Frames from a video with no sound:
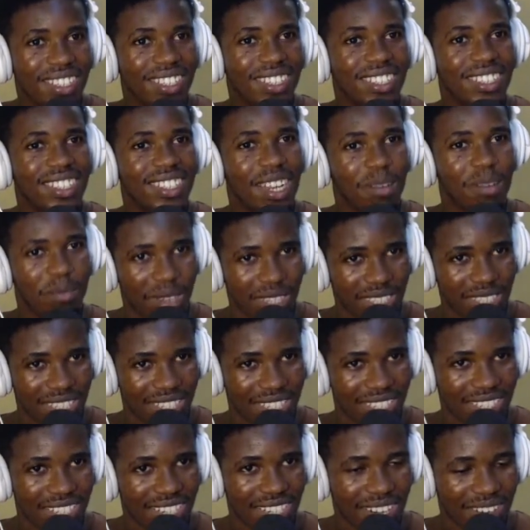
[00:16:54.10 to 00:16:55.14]
That makes
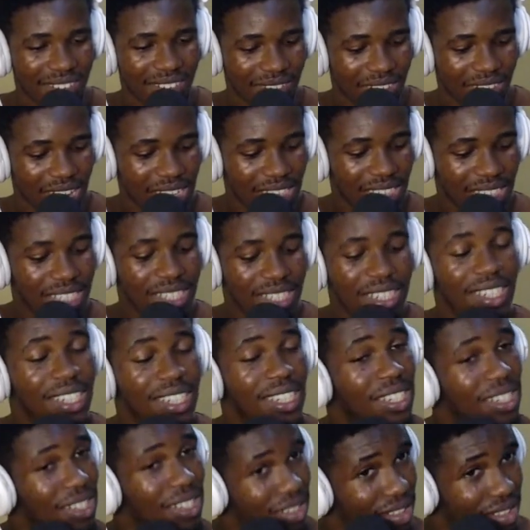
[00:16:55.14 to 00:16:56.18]
sense now, right?
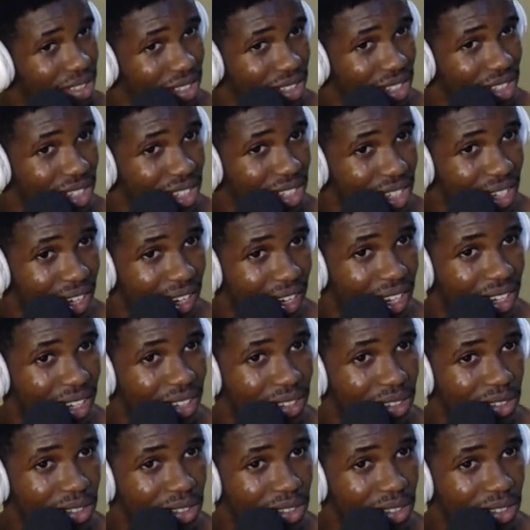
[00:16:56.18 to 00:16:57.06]
Yeah.